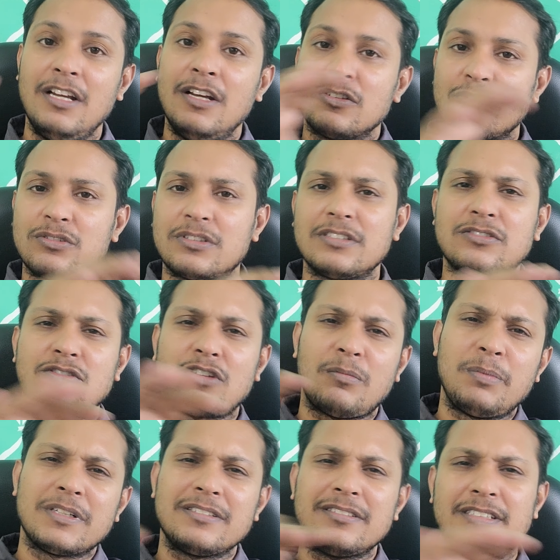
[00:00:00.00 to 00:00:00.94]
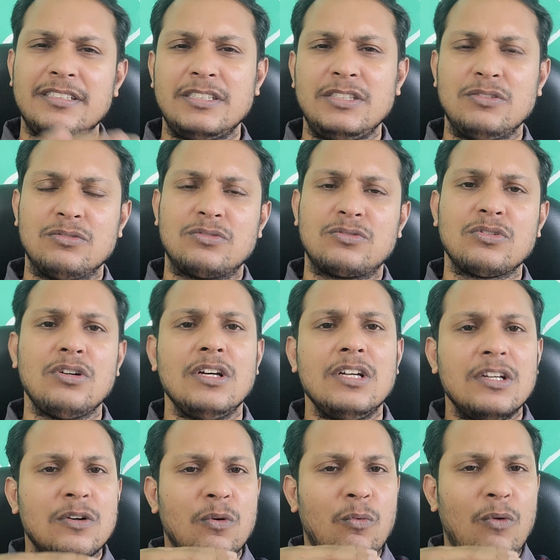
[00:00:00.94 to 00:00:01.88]
So this topic is in news. So
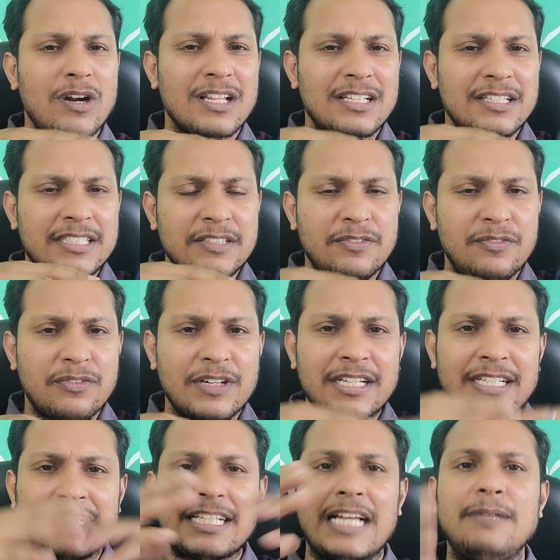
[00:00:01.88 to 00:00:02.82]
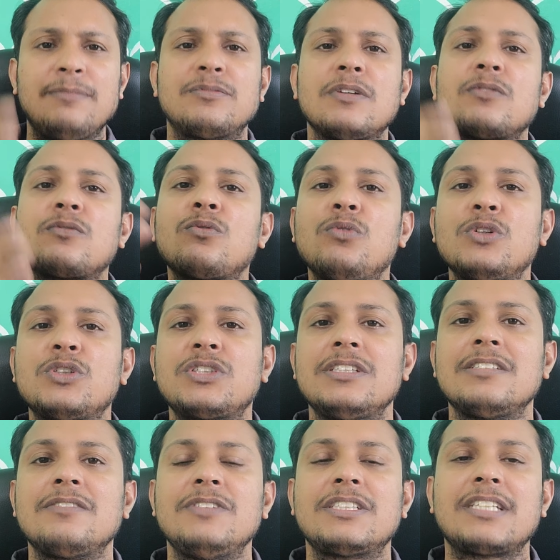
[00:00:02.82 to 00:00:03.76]
what are the different types of
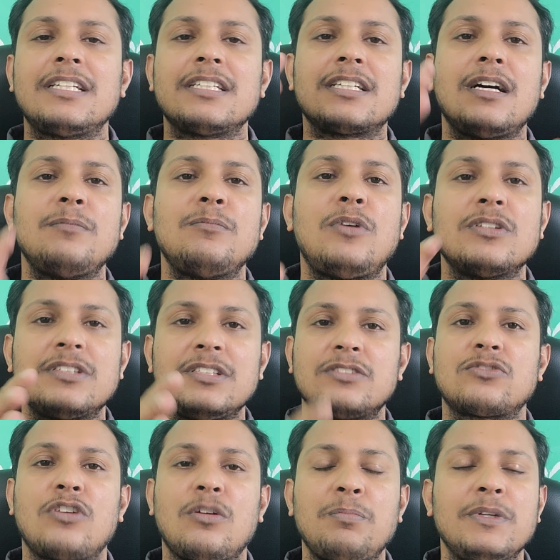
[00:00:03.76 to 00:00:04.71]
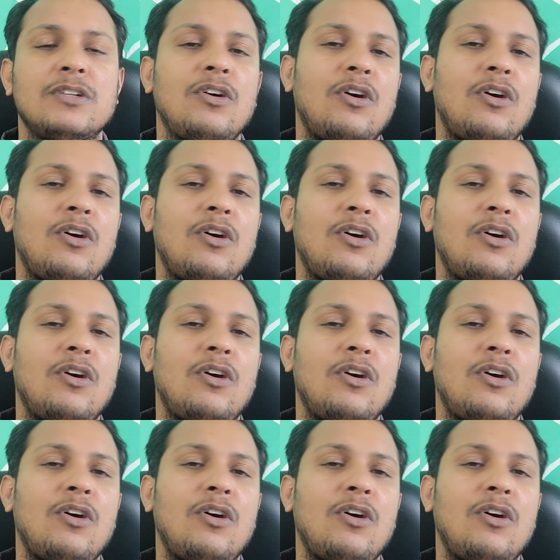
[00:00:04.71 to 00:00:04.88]
questions which can come on this topic?